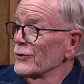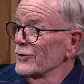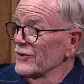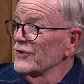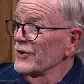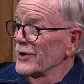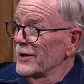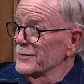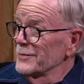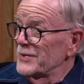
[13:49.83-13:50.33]

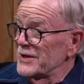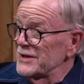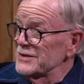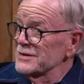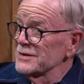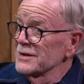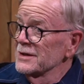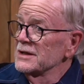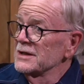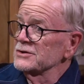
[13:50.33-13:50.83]
therapist.
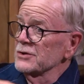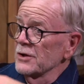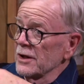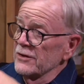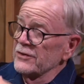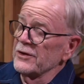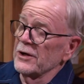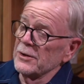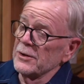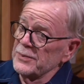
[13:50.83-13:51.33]
Correct. So a
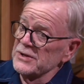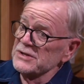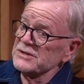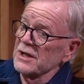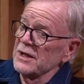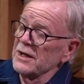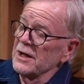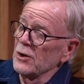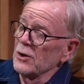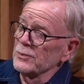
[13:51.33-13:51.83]
therapist
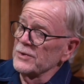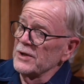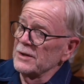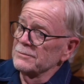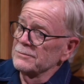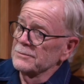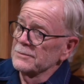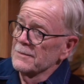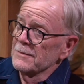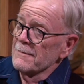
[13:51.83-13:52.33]
can help them.
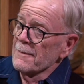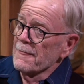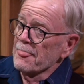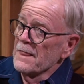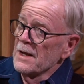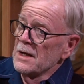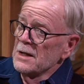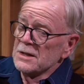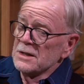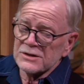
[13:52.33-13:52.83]

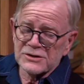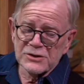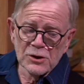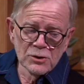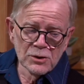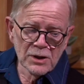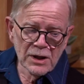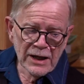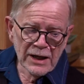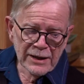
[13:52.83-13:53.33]
Right.
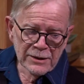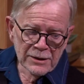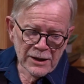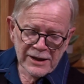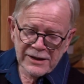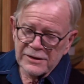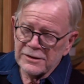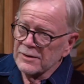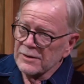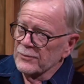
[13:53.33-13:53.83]
So I
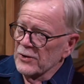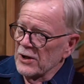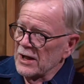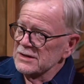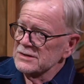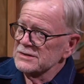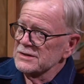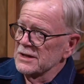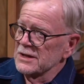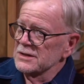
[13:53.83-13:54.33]
like the
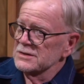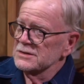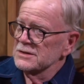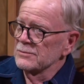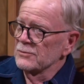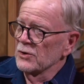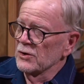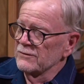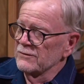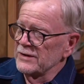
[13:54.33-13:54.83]
process that
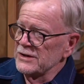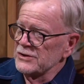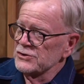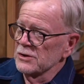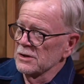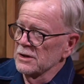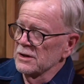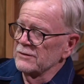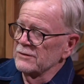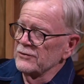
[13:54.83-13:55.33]

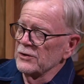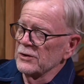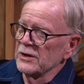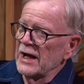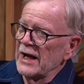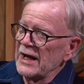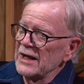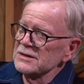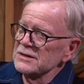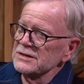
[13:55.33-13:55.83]
motivational interviewing
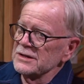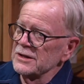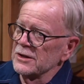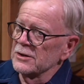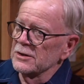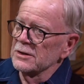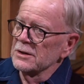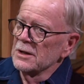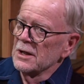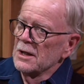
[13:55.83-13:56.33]
has
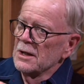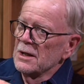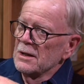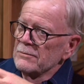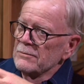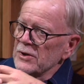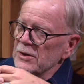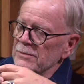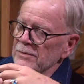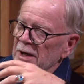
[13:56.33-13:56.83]
here,
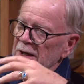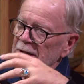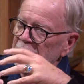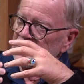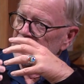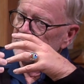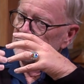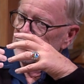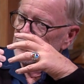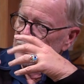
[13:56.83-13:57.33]
but my
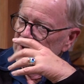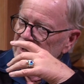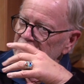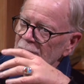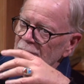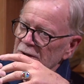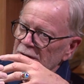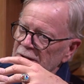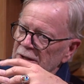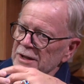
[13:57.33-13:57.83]
complaint
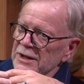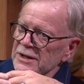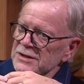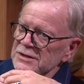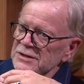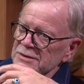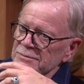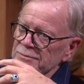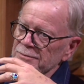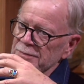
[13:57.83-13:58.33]
with it is
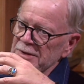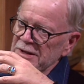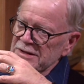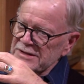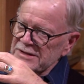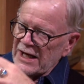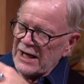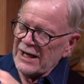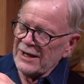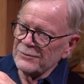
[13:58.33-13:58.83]
it's
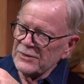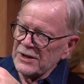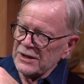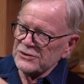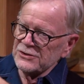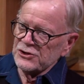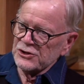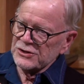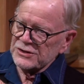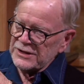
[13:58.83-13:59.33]
aimed at
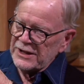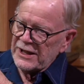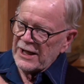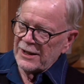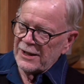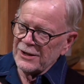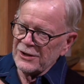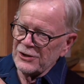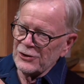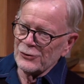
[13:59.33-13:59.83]
just
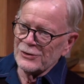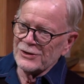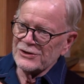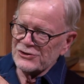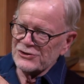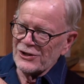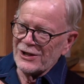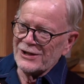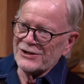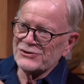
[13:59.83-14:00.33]
getting you to
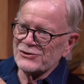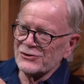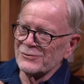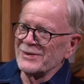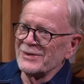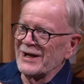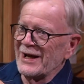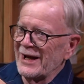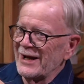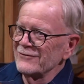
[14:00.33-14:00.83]
change your
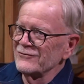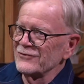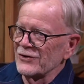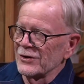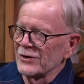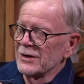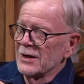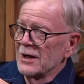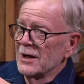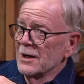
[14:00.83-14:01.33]
behavior.
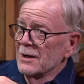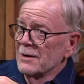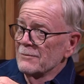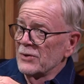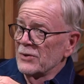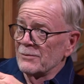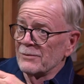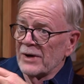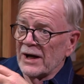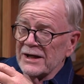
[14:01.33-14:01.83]

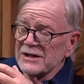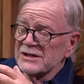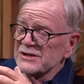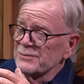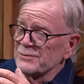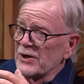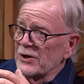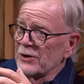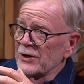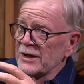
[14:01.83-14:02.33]
But my
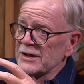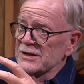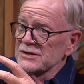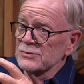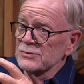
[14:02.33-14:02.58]
experience